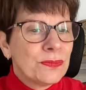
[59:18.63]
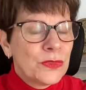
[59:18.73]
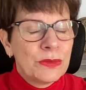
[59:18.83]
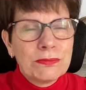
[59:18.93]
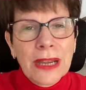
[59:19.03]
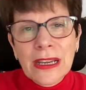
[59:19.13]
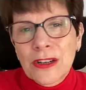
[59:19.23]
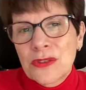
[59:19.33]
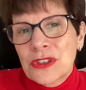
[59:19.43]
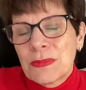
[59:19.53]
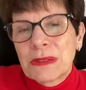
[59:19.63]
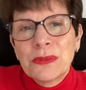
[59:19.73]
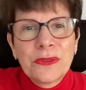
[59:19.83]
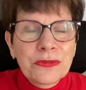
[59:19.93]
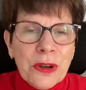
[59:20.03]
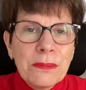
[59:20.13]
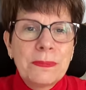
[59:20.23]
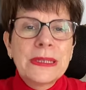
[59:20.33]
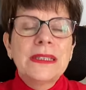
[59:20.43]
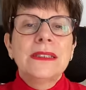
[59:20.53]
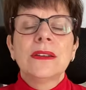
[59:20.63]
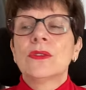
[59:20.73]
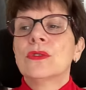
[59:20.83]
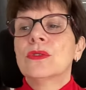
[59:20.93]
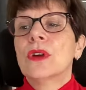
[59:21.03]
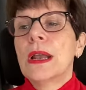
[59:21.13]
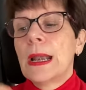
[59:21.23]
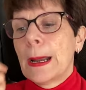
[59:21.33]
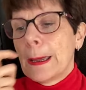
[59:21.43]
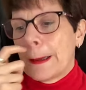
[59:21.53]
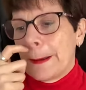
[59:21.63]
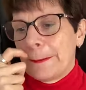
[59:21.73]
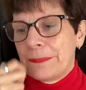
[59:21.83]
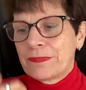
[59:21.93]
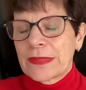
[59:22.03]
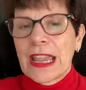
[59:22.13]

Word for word: the my clothes make me look frumpy, or um,